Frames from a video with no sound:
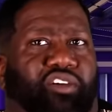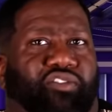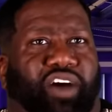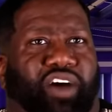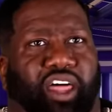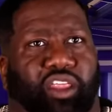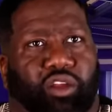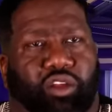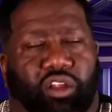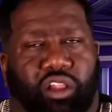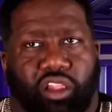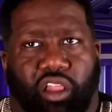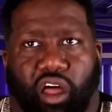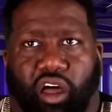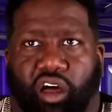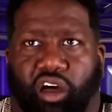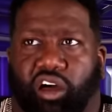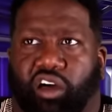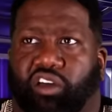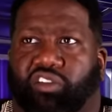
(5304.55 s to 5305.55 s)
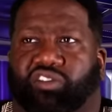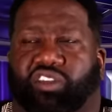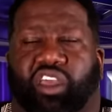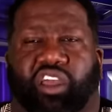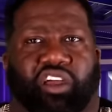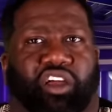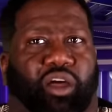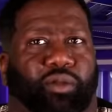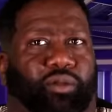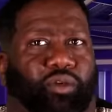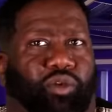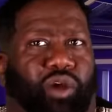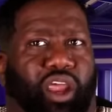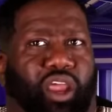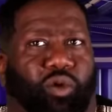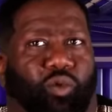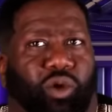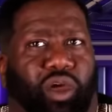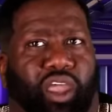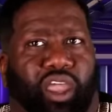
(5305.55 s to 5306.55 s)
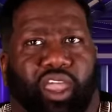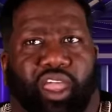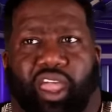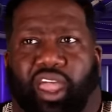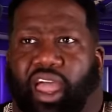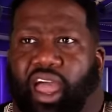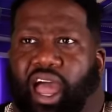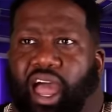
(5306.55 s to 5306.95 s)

Follow the laws and come the right way.